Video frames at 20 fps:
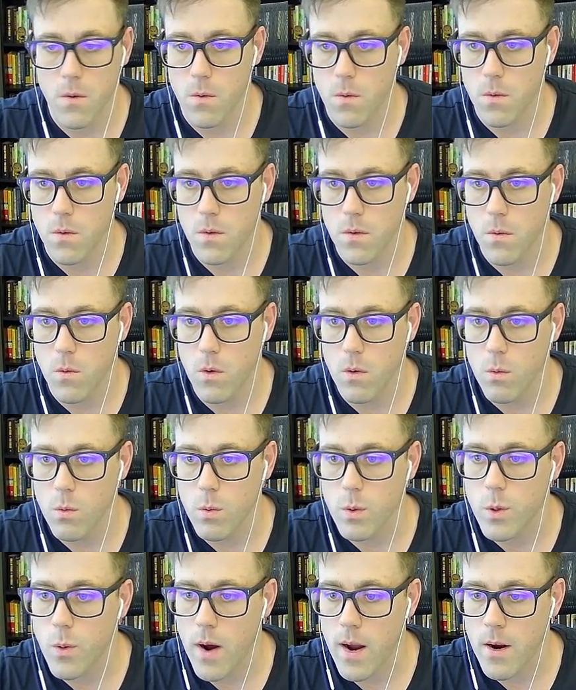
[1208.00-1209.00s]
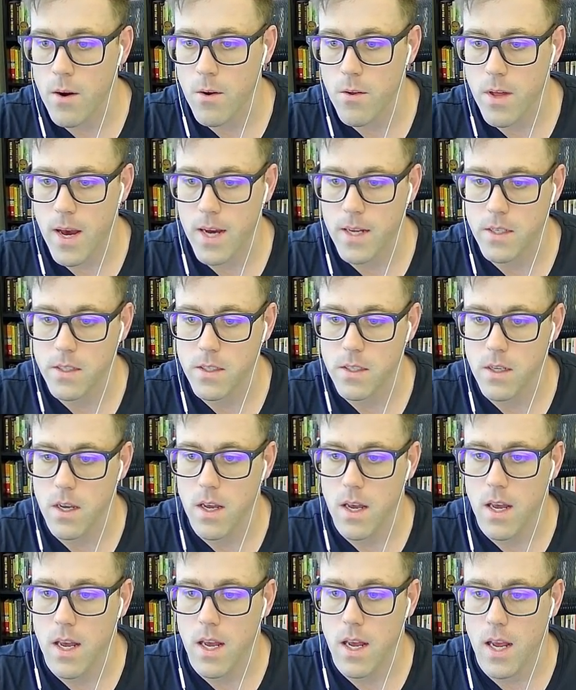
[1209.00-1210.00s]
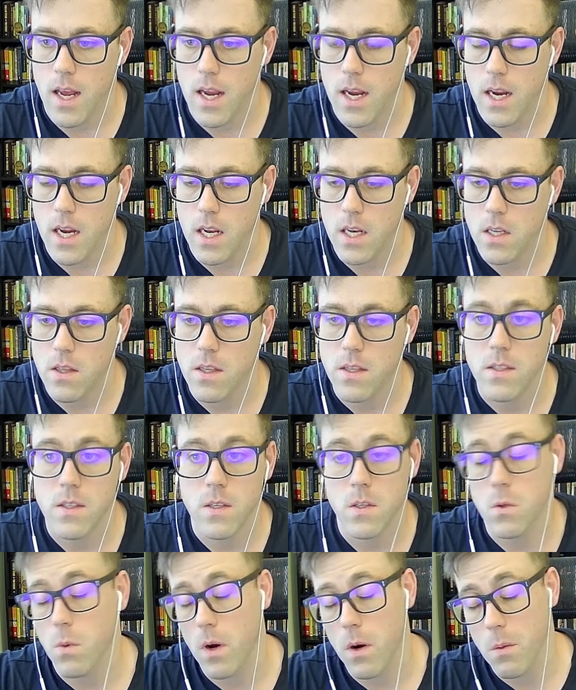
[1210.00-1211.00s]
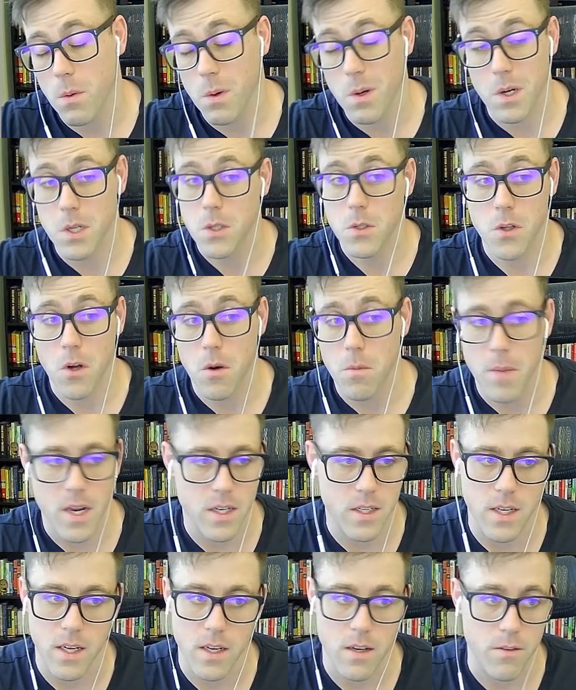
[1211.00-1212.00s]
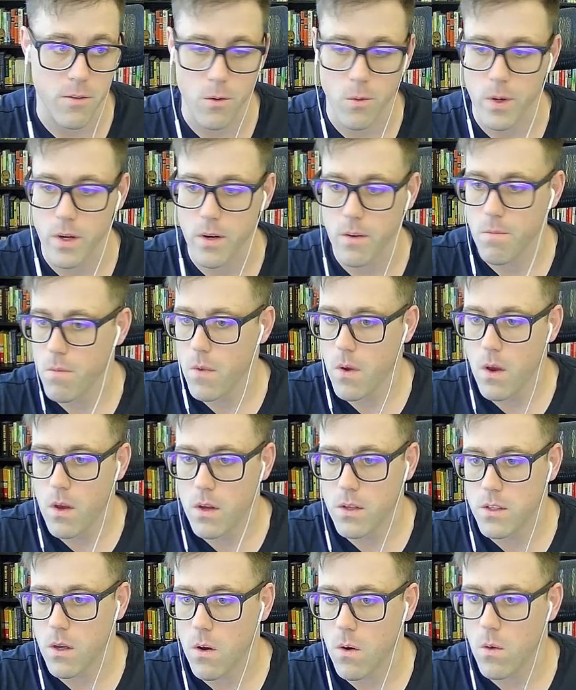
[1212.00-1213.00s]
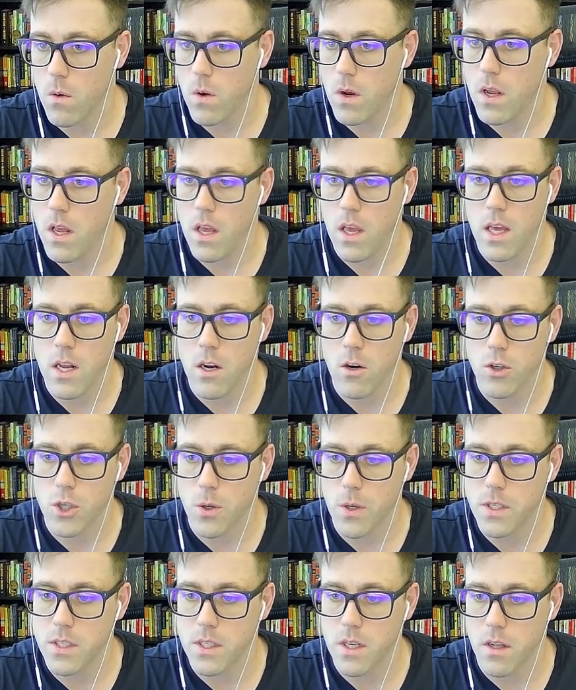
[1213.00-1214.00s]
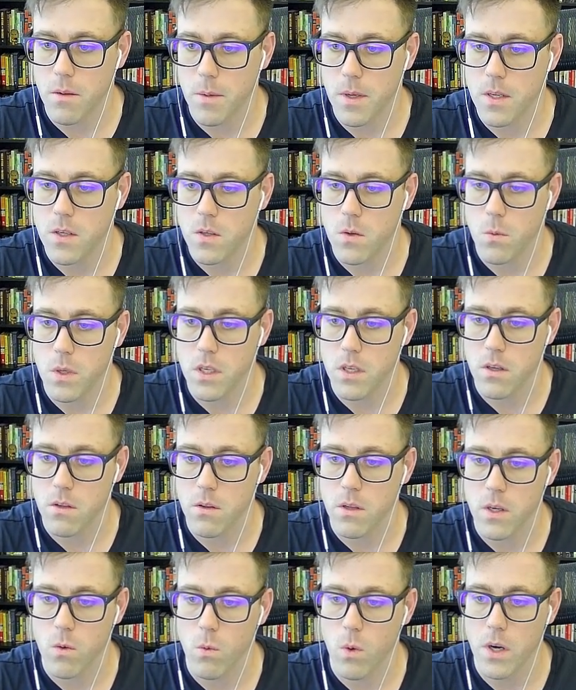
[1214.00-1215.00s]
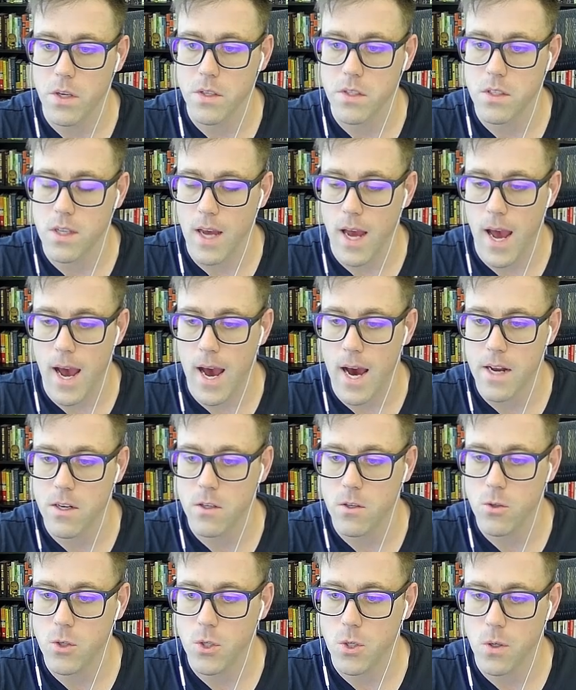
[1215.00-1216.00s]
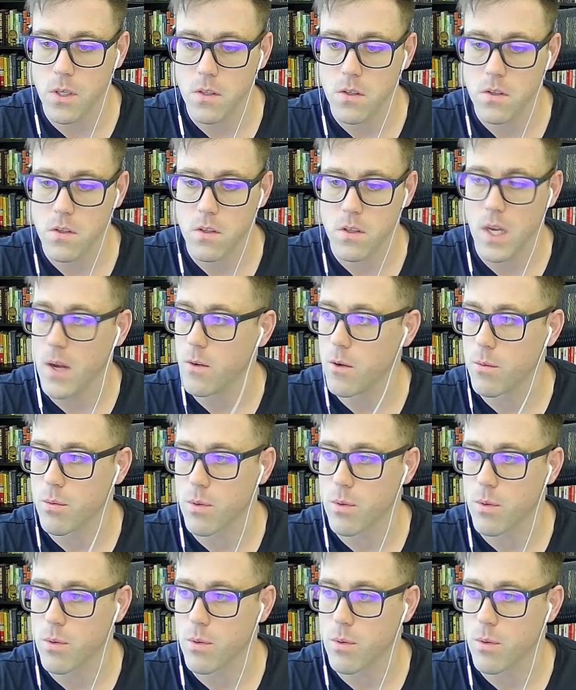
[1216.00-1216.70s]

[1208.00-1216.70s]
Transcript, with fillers: we'll require that. And this is where we're going to use our metadata for real. So in our choice element, we can click once to add a new choice and we'll press